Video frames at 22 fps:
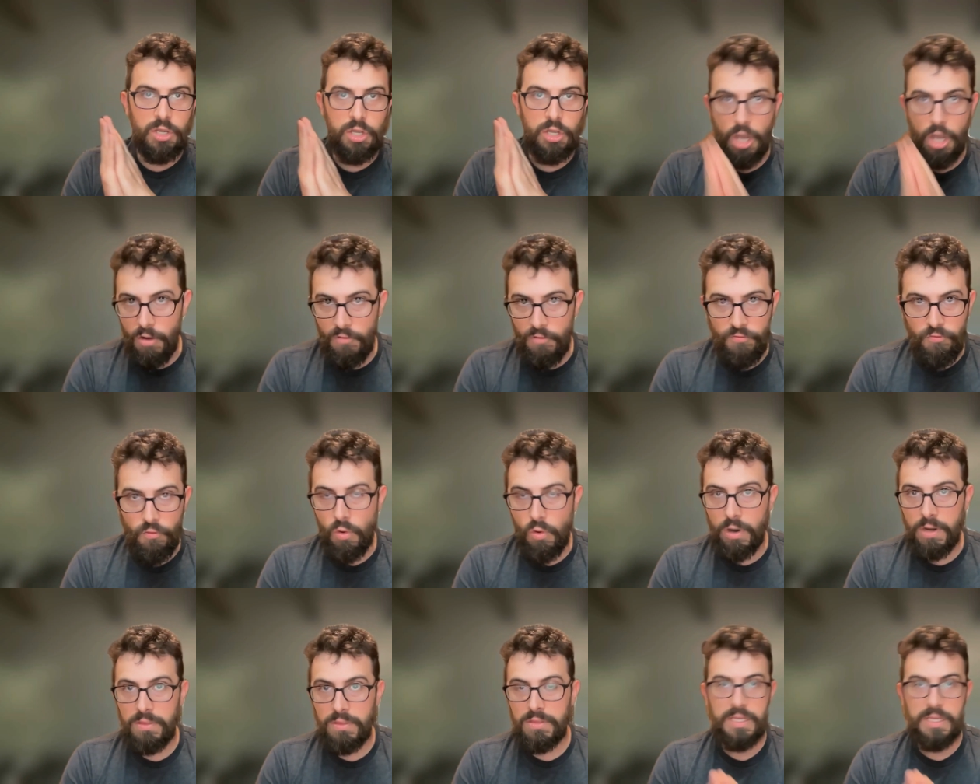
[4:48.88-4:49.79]
go
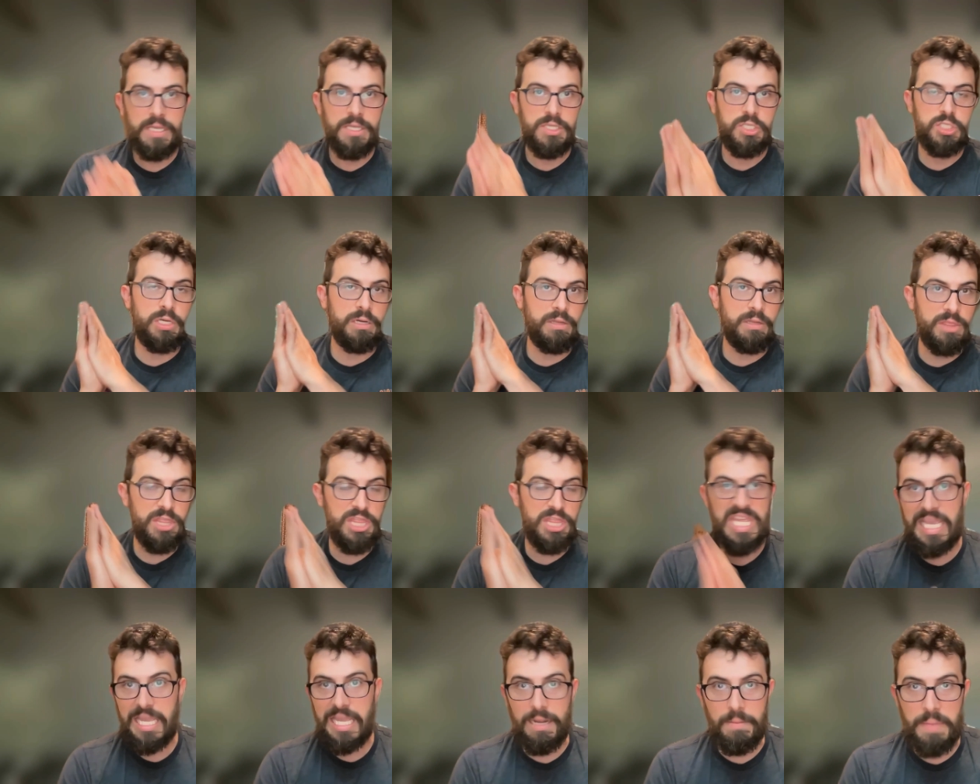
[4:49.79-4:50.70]
forth, start
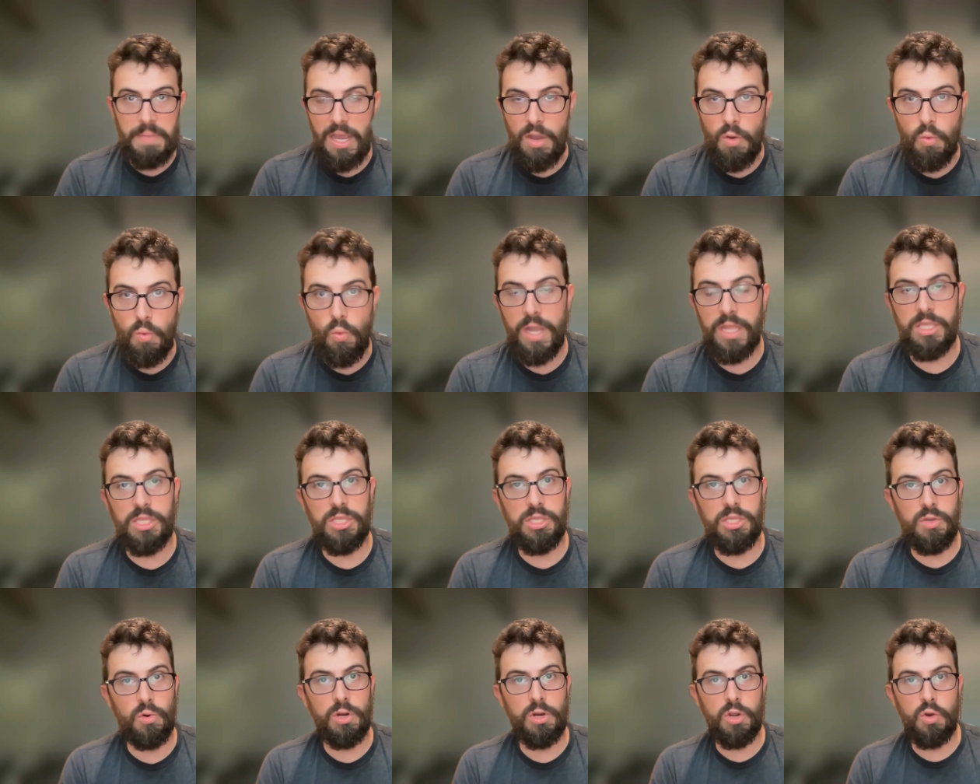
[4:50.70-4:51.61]
thinking about what
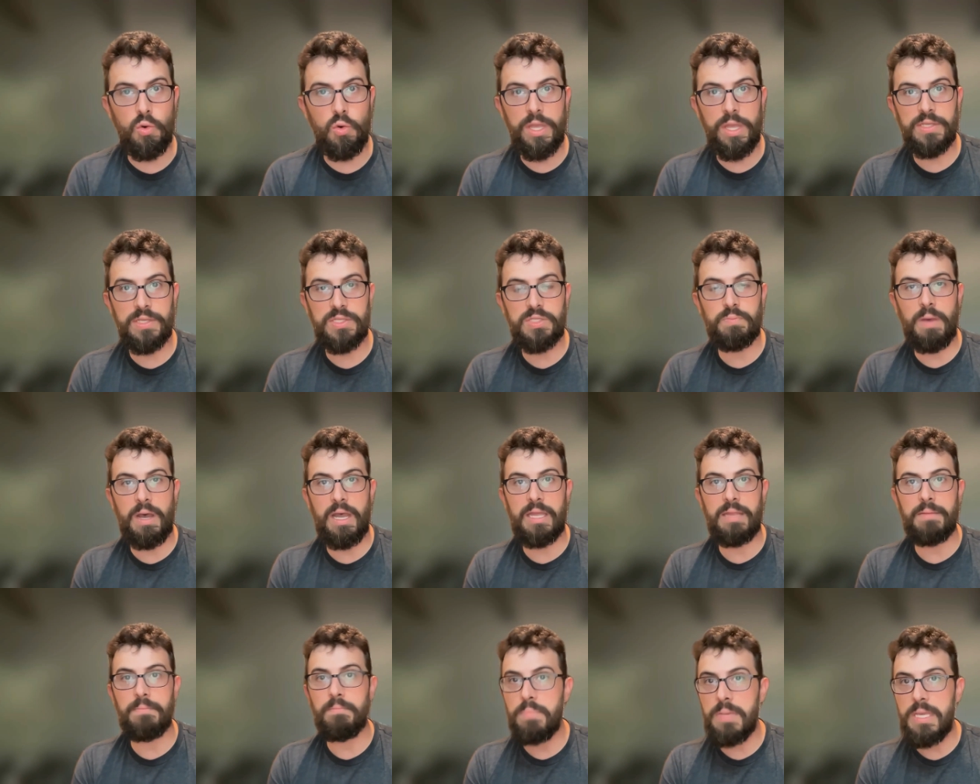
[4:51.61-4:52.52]
your quiz
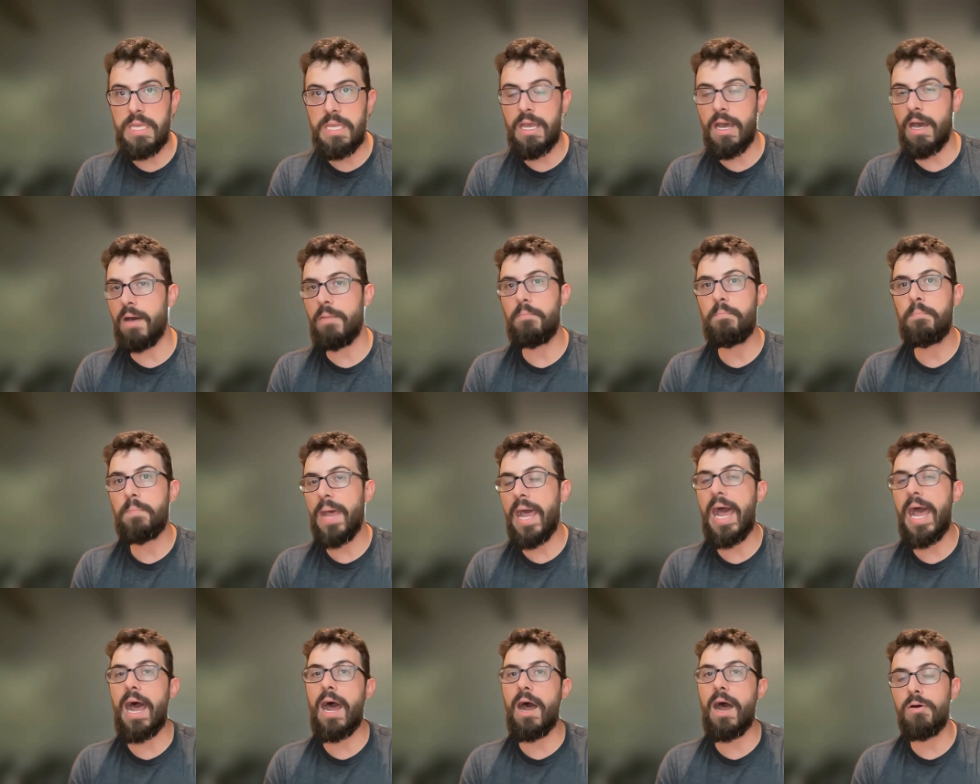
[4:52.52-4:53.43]
might be
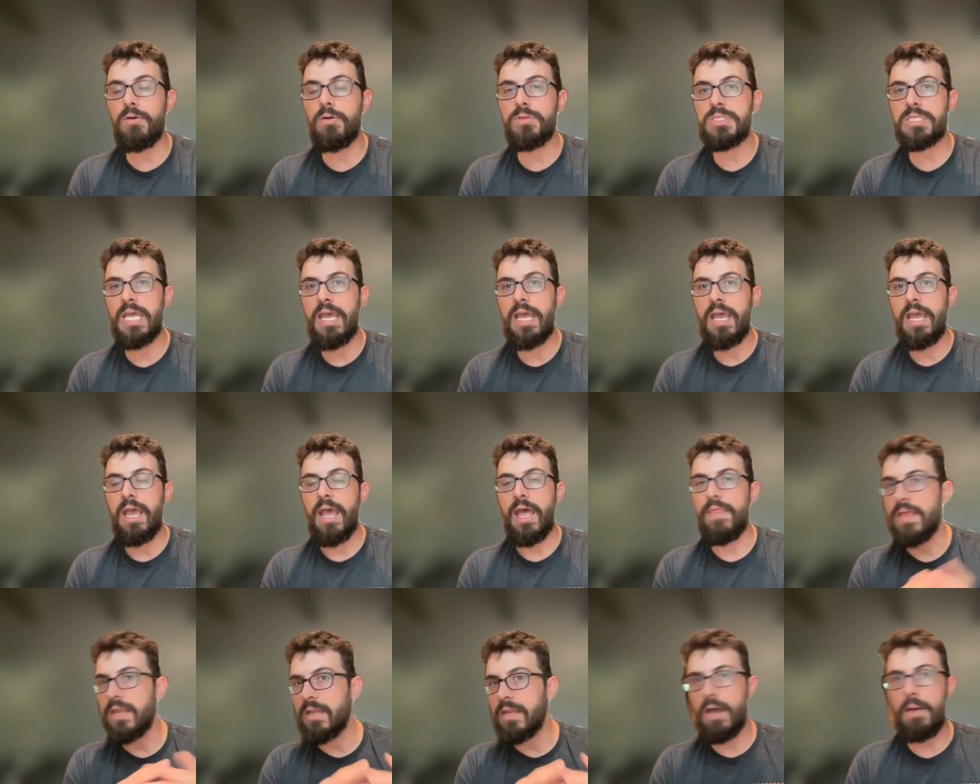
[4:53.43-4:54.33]
about,
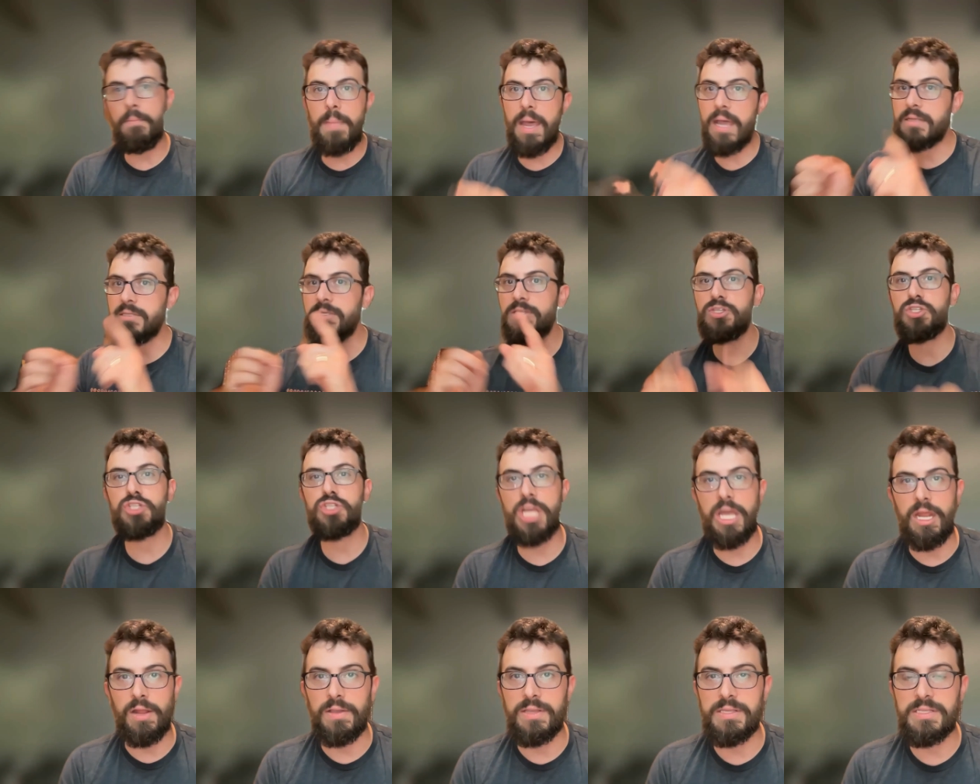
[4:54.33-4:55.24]
and then come back to this
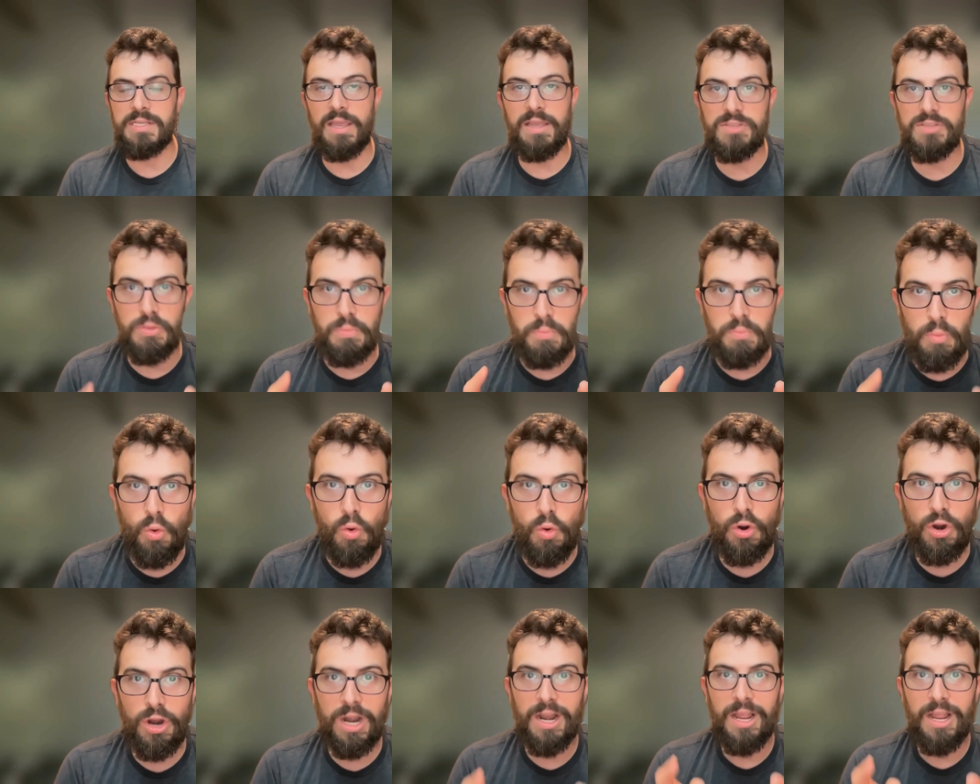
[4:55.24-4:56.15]
channel because I got some
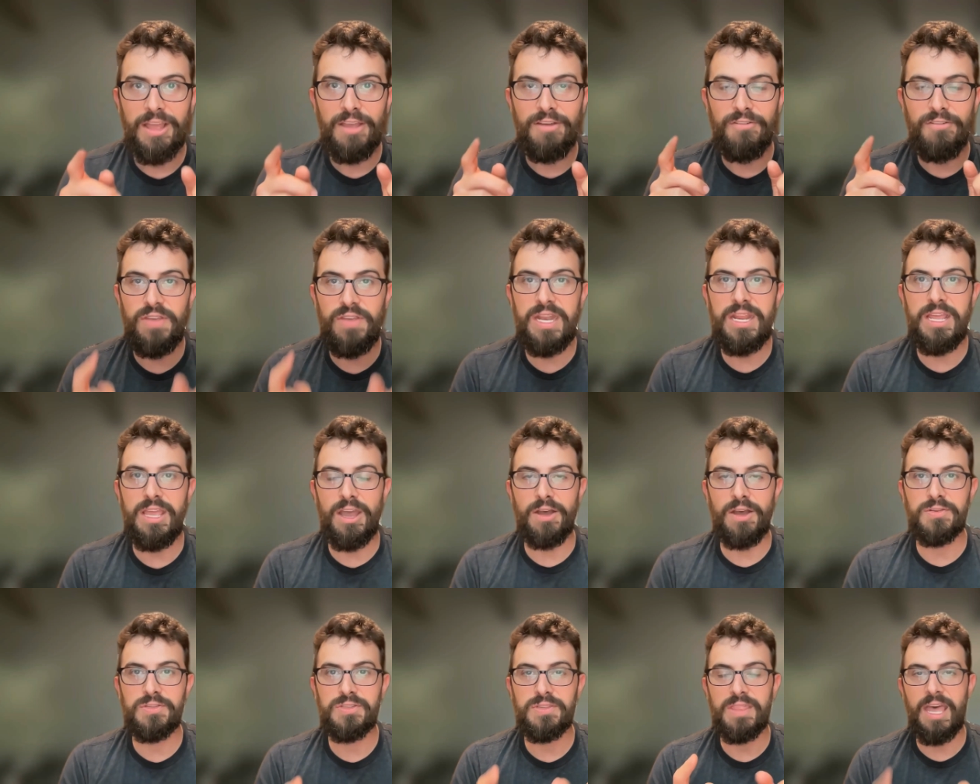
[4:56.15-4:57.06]
more
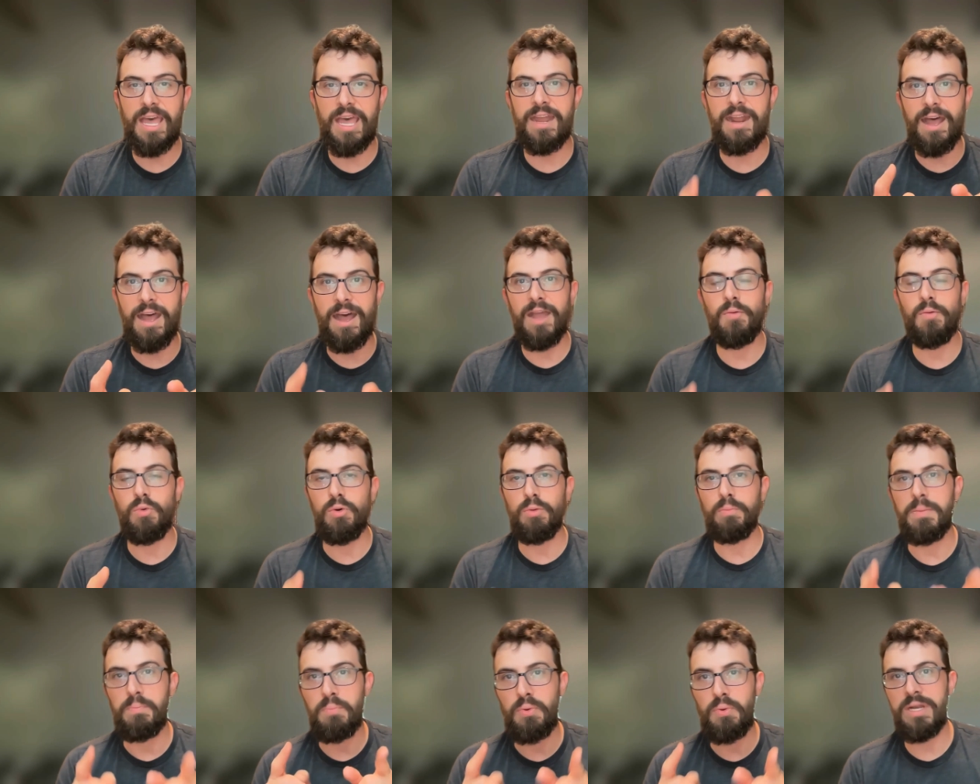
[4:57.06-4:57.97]
videos that I will
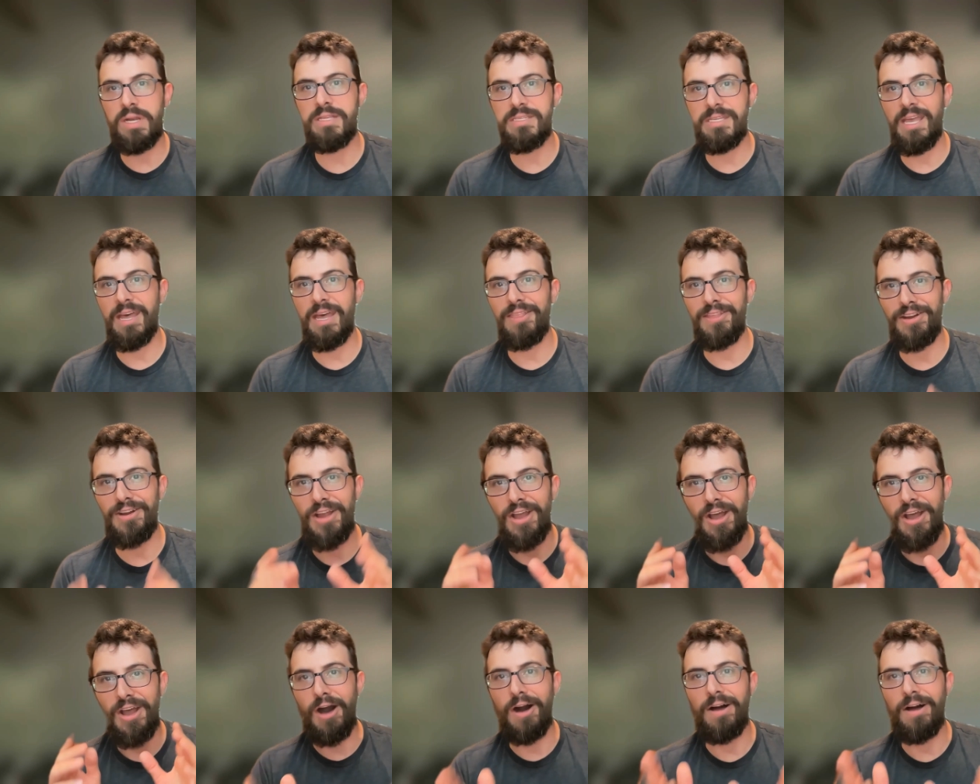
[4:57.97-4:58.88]
be putting together
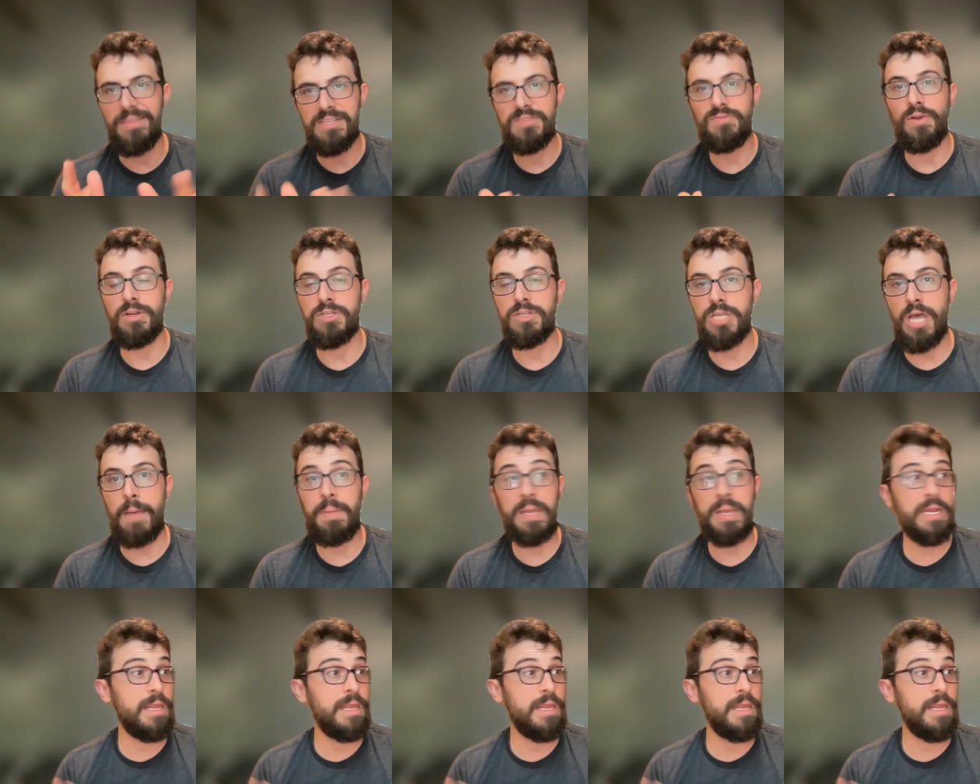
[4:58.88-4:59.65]
on this very topic.